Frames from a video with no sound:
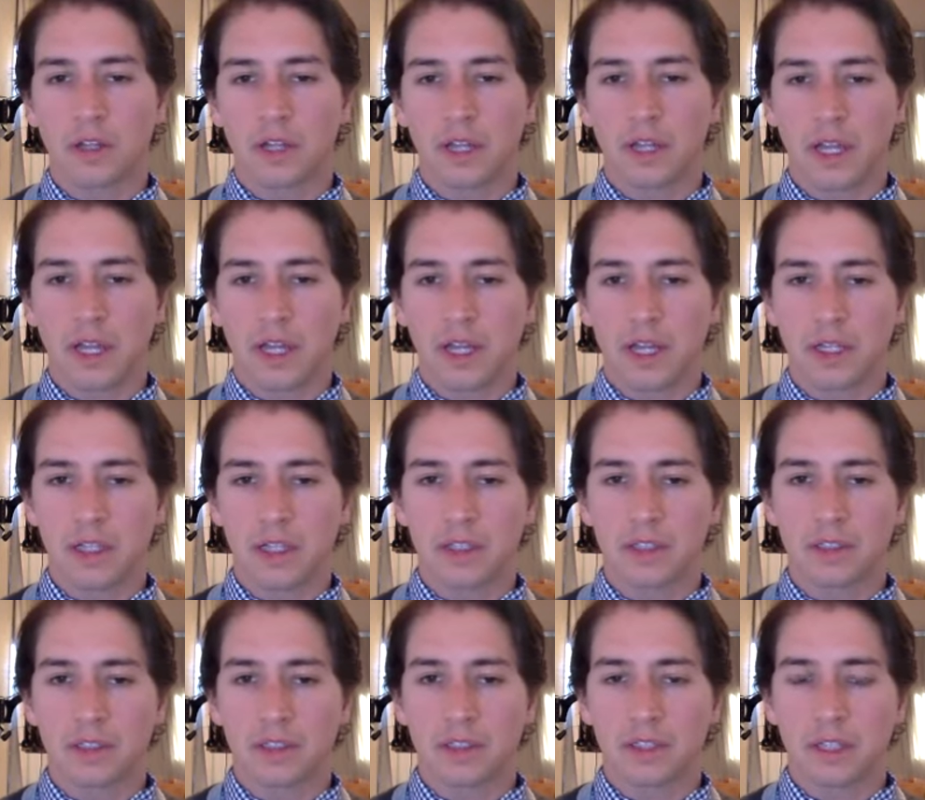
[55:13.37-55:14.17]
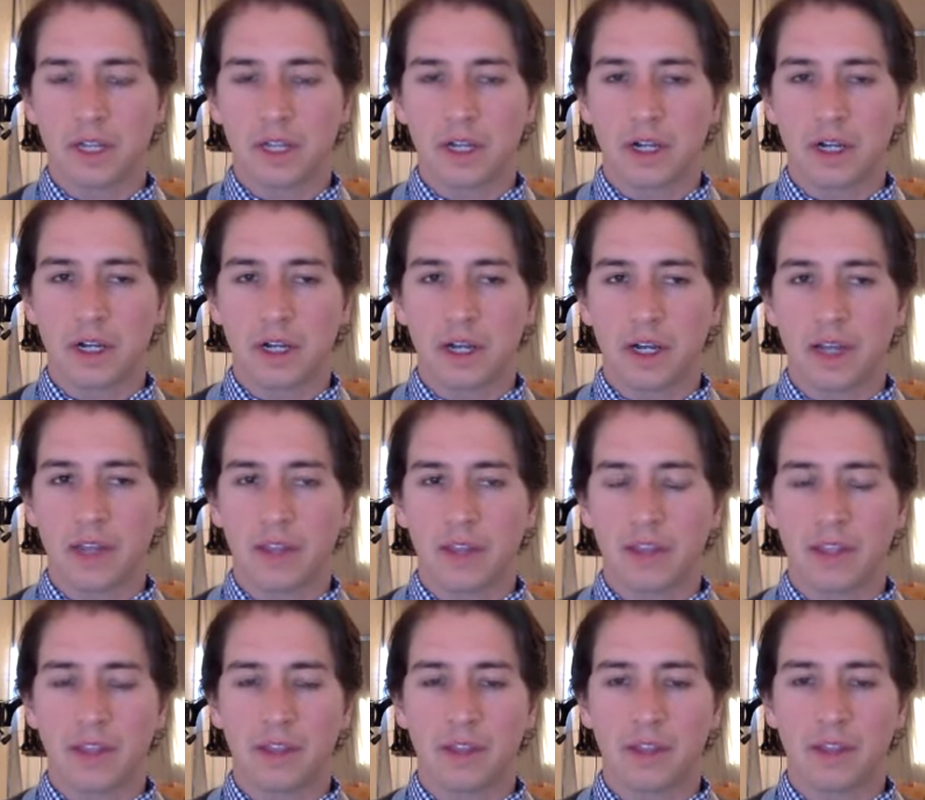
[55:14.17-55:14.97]
And uh, I
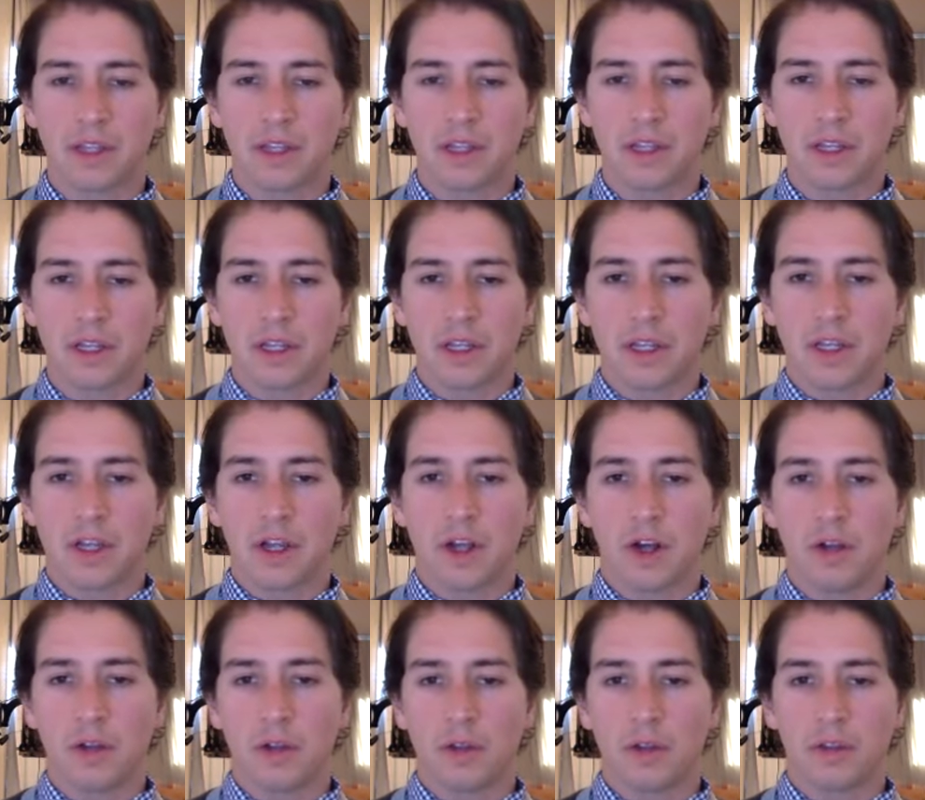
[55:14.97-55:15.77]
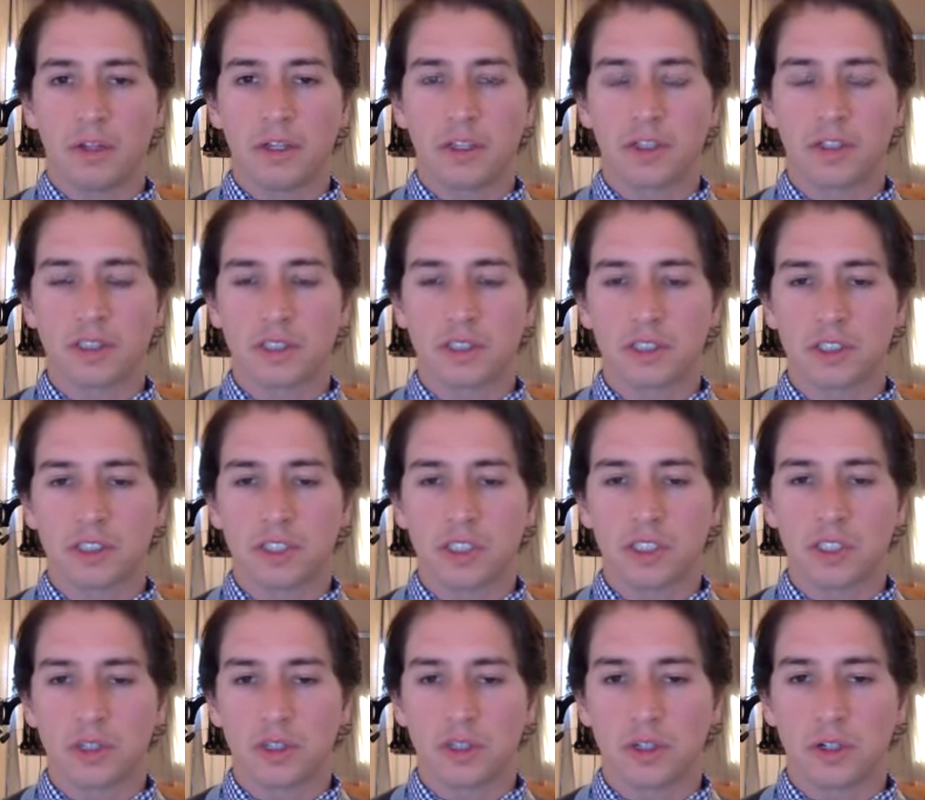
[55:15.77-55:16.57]
think that all the things that
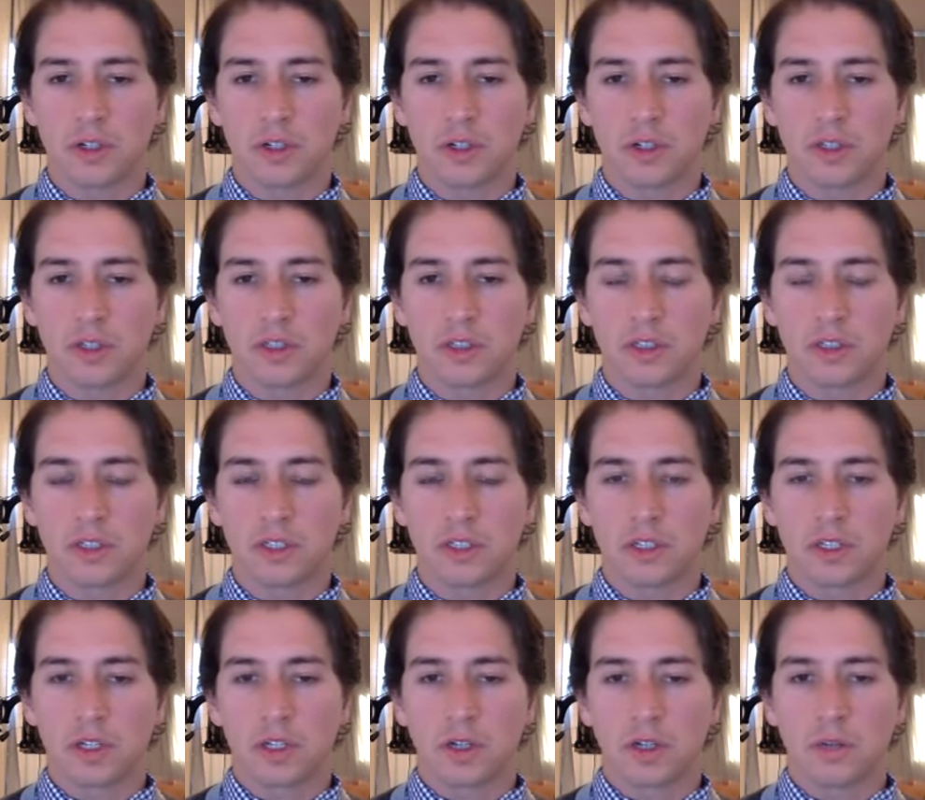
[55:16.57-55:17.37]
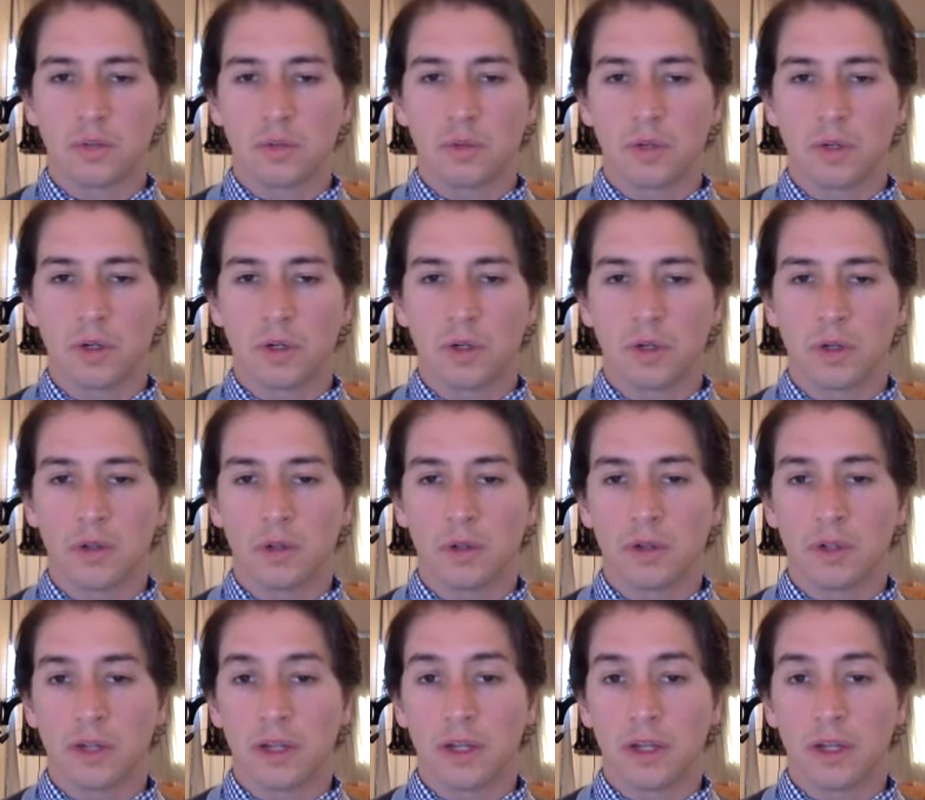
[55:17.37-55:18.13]
she learned will